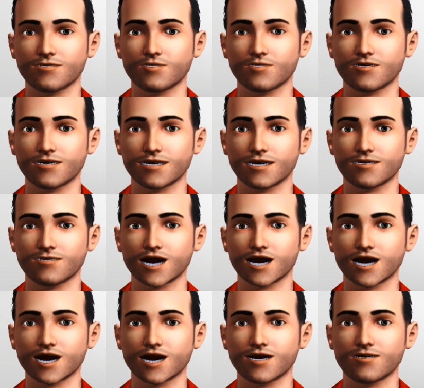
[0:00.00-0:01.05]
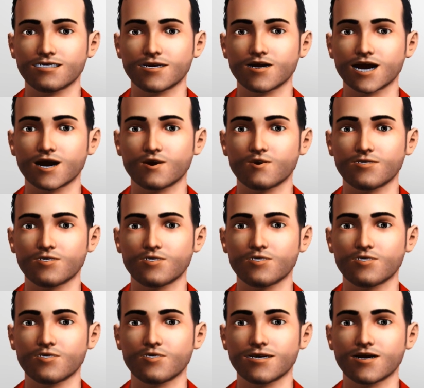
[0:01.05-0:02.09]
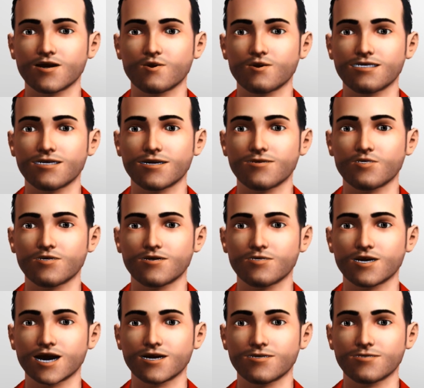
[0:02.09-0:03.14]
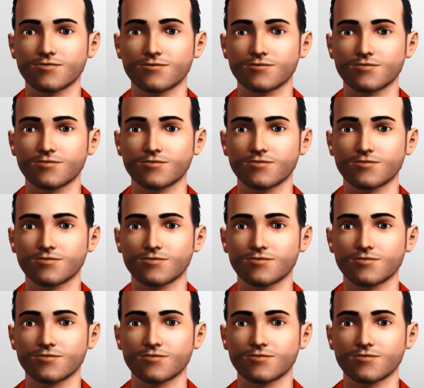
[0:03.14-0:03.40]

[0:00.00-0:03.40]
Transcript: Yeah, of course. Yeah, I'm James from TheSimSupply,